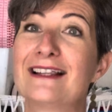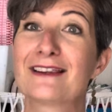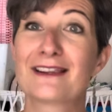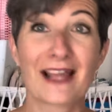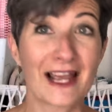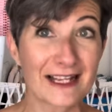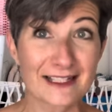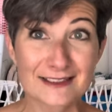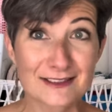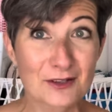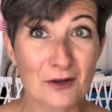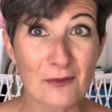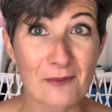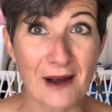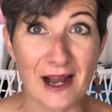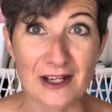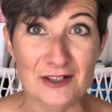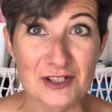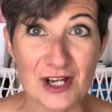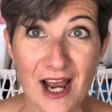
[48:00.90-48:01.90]
thanks so
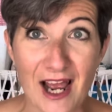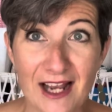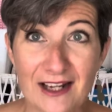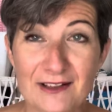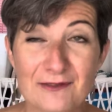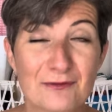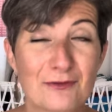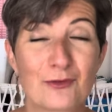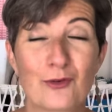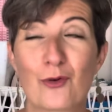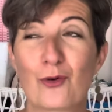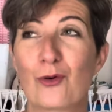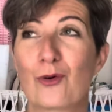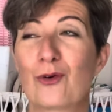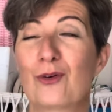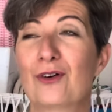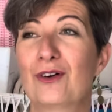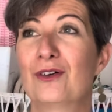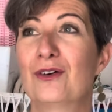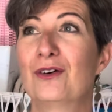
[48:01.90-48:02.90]
much, Han,
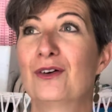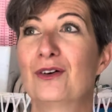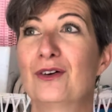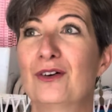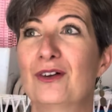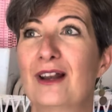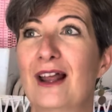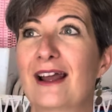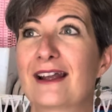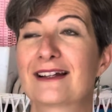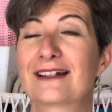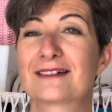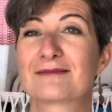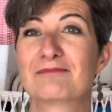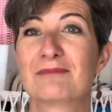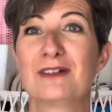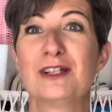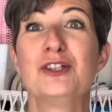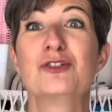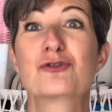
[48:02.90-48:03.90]
for uh, like
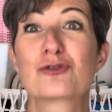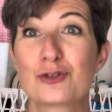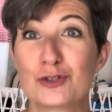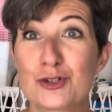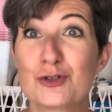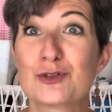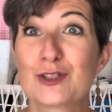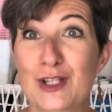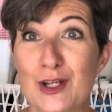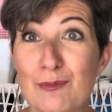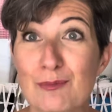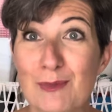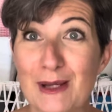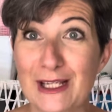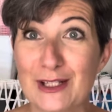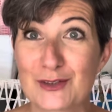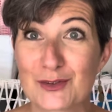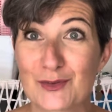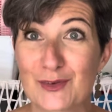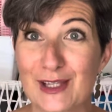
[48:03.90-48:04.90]
introducing
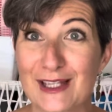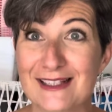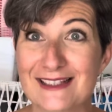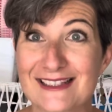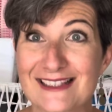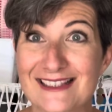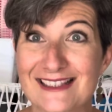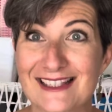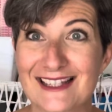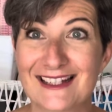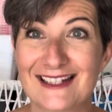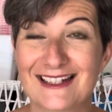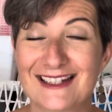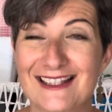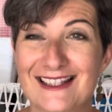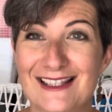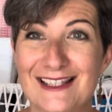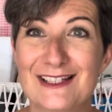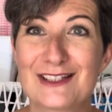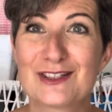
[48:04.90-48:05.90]
me to these uh,
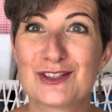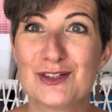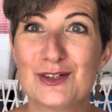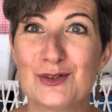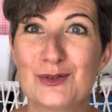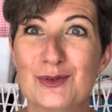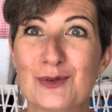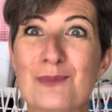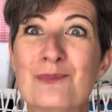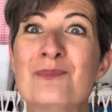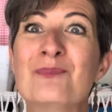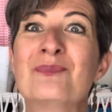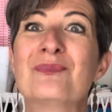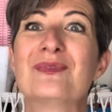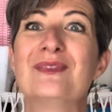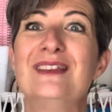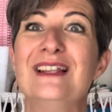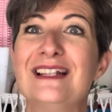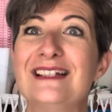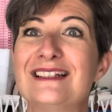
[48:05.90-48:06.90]
these new
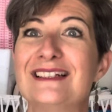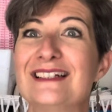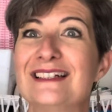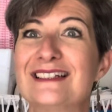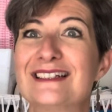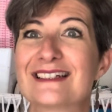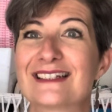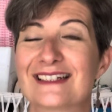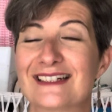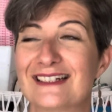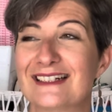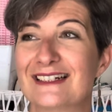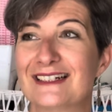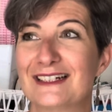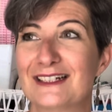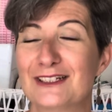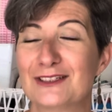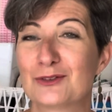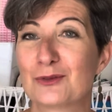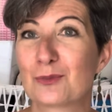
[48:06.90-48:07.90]
knitted uh,
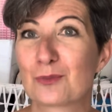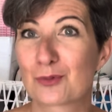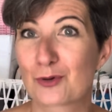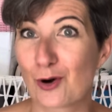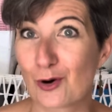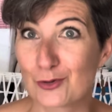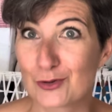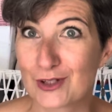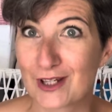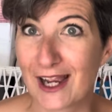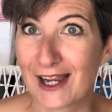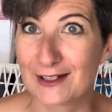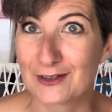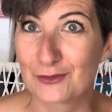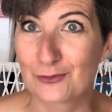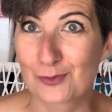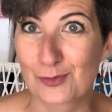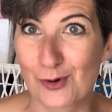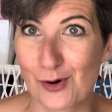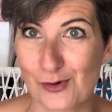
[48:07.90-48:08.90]
little prod kind
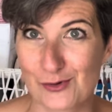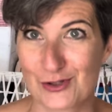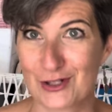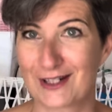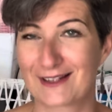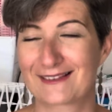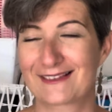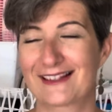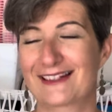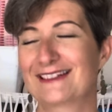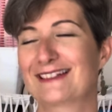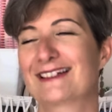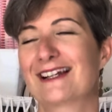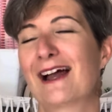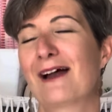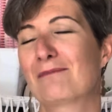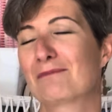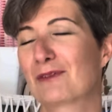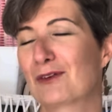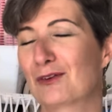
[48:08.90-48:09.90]
of project that
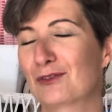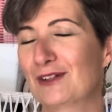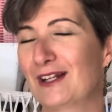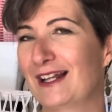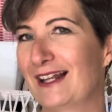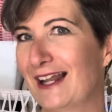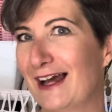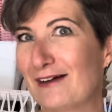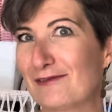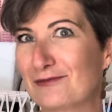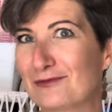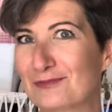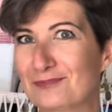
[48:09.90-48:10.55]
I'm gonna love.